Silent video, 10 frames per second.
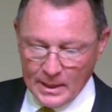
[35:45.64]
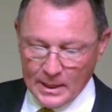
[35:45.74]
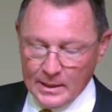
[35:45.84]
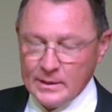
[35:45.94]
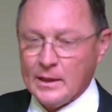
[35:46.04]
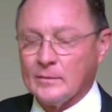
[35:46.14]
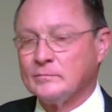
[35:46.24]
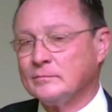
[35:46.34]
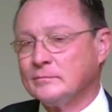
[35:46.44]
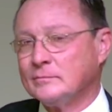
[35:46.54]
And
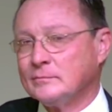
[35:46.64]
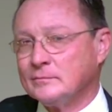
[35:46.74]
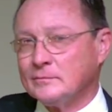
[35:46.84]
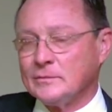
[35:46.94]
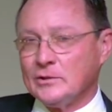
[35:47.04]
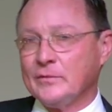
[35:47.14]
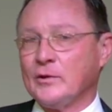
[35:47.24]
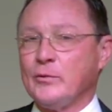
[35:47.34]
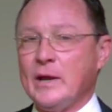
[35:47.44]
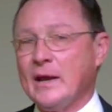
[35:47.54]
um, so look
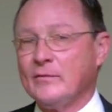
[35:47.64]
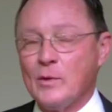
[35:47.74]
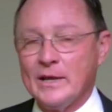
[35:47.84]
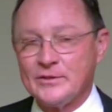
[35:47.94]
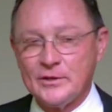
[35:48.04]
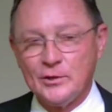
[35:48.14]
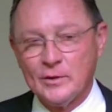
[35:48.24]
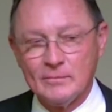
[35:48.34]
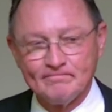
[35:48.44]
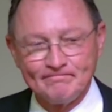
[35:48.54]
for creative ways to
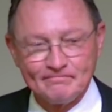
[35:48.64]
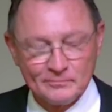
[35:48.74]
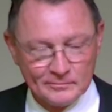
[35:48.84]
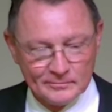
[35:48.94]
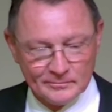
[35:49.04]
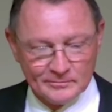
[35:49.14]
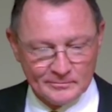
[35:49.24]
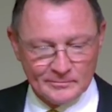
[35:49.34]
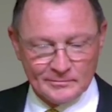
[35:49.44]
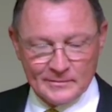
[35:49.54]
do it. it.
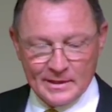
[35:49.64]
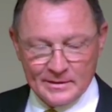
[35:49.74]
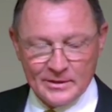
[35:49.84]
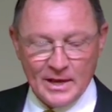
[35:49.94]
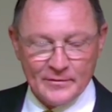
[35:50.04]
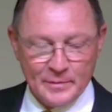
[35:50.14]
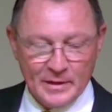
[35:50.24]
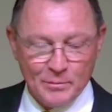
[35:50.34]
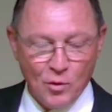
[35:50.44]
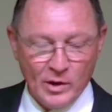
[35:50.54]
Doesn't have to
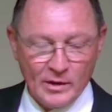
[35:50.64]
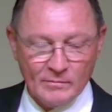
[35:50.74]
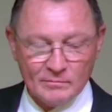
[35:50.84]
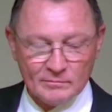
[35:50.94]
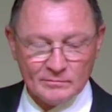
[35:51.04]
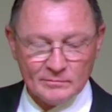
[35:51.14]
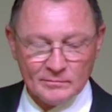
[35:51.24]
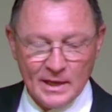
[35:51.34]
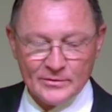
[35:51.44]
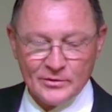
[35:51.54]
be a boring
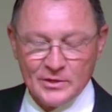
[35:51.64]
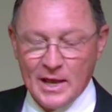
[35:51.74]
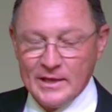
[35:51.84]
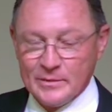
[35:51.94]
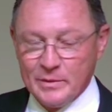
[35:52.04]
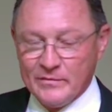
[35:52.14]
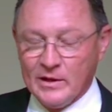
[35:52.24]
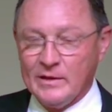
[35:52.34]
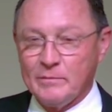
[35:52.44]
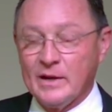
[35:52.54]
exercise, it can be
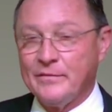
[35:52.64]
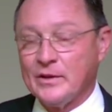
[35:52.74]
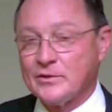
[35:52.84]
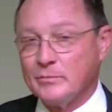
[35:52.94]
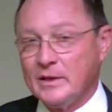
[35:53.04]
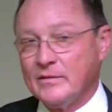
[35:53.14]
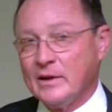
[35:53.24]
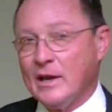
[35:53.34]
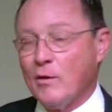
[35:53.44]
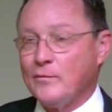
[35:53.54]
very beneficial, be
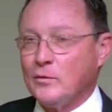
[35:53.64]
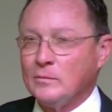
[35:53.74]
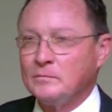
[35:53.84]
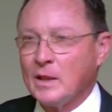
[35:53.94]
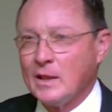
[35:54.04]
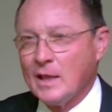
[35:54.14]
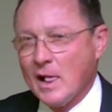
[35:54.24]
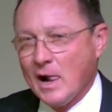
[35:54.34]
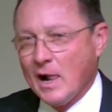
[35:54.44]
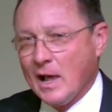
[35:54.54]
very helpful.
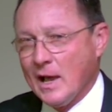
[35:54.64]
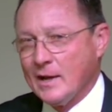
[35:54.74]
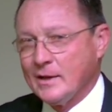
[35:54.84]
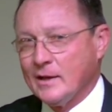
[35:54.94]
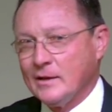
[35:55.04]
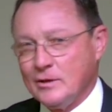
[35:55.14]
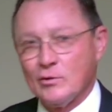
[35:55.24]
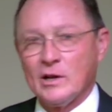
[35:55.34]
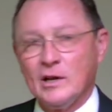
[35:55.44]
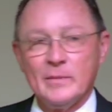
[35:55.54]
And uh, you
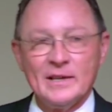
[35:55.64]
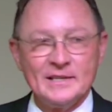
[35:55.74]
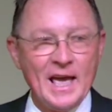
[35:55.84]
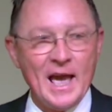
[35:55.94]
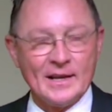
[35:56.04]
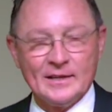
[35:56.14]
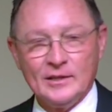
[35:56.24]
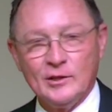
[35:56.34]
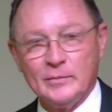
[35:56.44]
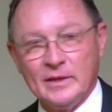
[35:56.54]
need a little bit of tact
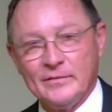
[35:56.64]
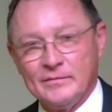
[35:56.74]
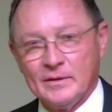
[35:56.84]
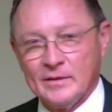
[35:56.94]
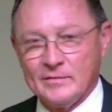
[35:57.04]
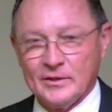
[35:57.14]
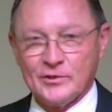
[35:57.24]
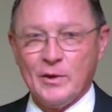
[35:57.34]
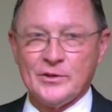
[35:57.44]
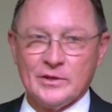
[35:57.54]
and a little bit of uh,
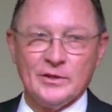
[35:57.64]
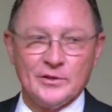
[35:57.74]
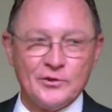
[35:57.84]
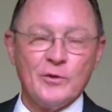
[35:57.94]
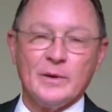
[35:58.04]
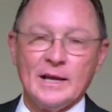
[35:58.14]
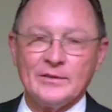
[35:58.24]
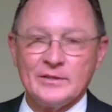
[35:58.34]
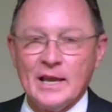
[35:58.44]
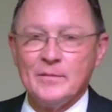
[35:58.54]
discretion, discernment
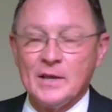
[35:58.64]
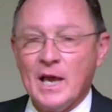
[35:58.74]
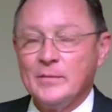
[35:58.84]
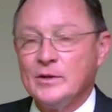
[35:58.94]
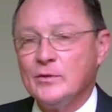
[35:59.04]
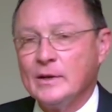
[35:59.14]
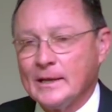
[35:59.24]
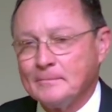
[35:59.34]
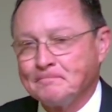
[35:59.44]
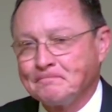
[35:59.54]
at the same time you're doing
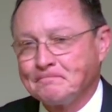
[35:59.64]
it.